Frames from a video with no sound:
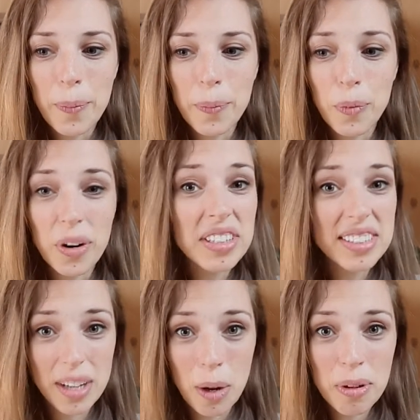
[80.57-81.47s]
where it's
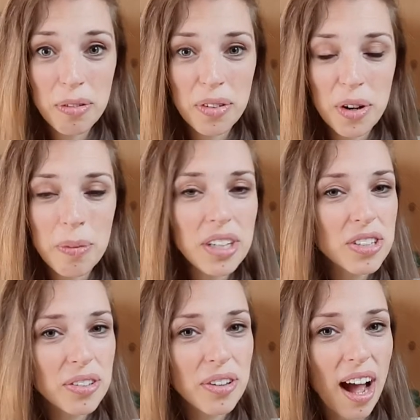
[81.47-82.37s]
coming from, and you
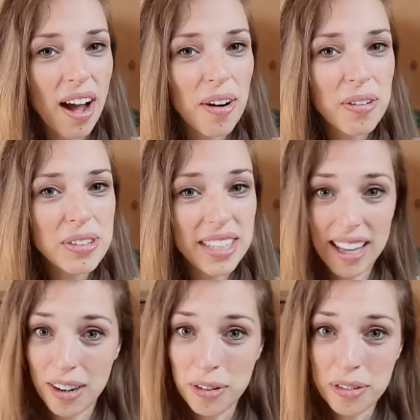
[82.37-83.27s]
don't know how to
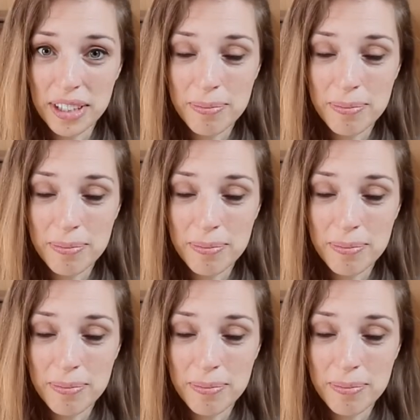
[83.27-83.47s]
get over it.